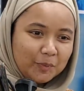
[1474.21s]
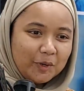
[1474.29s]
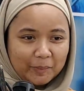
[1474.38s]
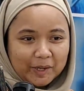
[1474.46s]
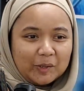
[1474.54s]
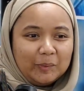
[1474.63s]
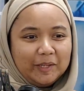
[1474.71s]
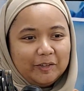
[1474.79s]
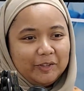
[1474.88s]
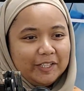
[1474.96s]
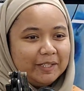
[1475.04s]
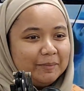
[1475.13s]
put microplate
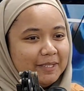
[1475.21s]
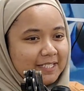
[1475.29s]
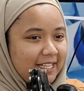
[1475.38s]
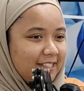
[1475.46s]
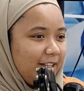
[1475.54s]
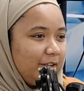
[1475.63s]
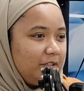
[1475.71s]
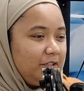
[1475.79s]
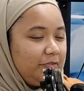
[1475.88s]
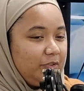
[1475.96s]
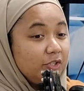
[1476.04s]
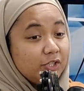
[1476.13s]
reader beside
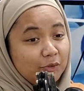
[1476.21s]
centrifuge.